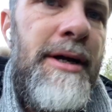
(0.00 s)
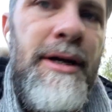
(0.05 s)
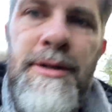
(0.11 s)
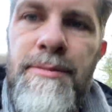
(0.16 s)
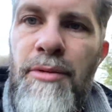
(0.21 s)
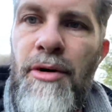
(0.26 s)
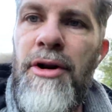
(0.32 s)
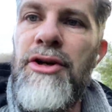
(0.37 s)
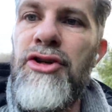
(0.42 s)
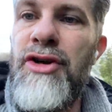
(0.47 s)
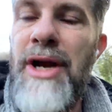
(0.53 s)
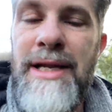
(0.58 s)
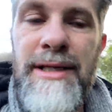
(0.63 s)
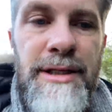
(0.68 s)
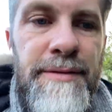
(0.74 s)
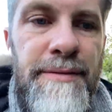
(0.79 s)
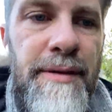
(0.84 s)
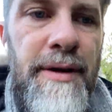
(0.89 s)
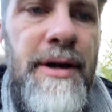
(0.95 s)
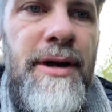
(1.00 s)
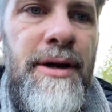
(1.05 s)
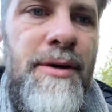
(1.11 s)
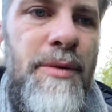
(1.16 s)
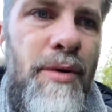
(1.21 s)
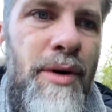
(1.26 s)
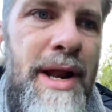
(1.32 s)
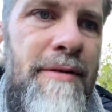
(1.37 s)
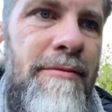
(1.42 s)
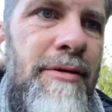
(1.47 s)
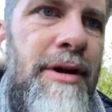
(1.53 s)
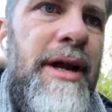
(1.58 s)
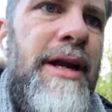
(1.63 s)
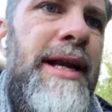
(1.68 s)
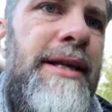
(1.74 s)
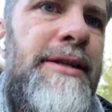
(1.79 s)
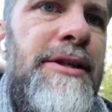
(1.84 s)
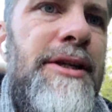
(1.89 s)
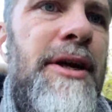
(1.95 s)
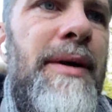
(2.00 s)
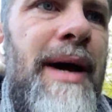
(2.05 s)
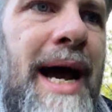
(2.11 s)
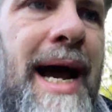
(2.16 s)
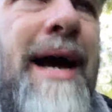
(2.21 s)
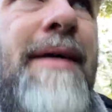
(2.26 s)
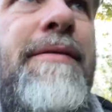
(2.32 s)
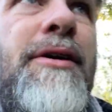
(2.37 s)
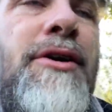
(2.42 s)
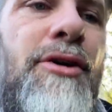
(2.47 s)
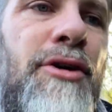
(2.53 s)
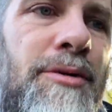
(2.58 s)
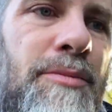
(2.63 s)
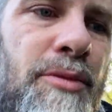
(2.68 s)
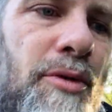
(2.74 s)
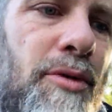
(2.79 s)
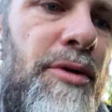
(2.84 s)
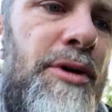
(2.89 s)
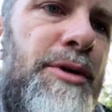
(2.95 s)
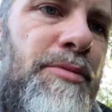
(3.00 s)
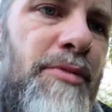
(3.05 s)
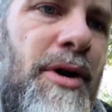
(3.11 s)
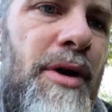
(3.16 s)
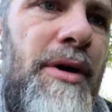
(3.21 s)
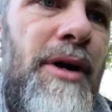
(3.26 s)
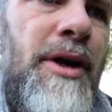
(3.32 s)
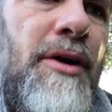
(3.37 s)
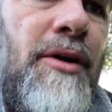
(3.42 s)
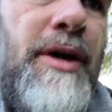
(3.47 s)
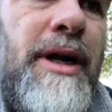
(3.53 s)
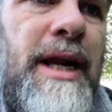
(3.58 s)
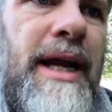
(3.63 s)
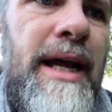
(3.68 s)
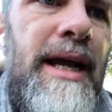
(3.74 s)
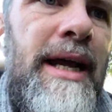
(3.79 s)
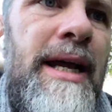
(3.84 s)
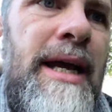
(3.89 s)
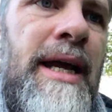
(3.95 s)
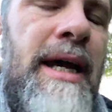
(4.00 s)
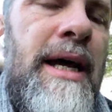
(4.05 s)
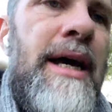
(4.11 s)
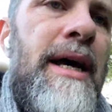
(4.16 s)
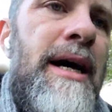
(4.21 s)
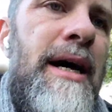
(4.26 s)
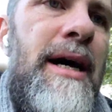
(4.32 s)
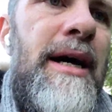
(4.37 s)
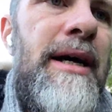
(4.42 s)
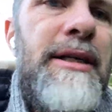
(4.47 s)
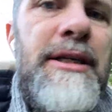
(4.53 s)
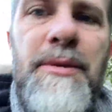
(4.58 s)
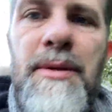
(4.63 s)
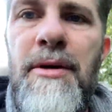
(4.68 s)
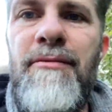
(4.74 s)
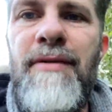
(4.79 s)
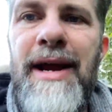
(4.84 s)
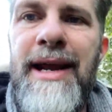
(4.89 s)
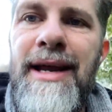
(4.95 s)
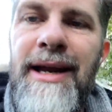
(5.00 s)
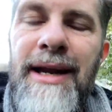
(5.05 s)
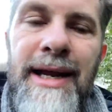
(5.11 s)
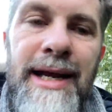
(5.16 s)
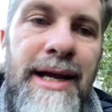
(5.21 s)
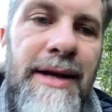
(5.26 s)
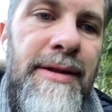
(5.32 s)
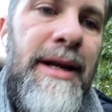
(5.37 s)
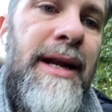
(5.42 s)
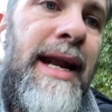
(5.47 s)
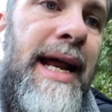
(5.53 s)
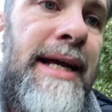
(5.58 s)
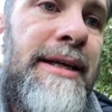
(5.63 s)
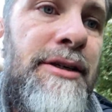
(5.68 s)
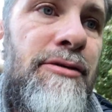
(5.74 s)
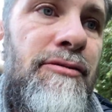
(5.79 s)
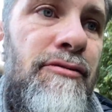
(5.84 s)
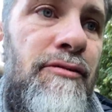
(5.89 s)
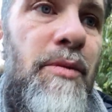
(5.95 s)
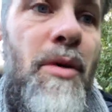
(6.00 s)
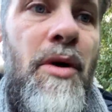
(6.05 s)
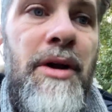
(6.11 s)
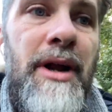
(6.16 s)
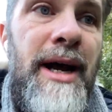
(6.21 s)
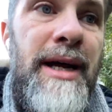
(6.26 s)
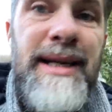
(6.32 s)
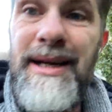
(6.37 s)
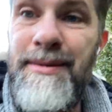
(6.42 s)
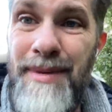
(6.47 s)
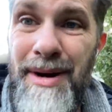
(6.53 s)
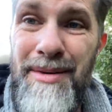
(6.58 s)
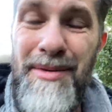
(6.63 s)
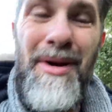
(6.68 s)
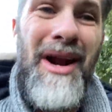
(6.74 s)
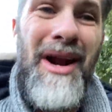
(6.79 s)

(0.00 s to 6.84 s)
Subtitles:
product transfer, whatever you need to do. Have a good mortgage broker, look at it. I do it regularly, and the last one I did, the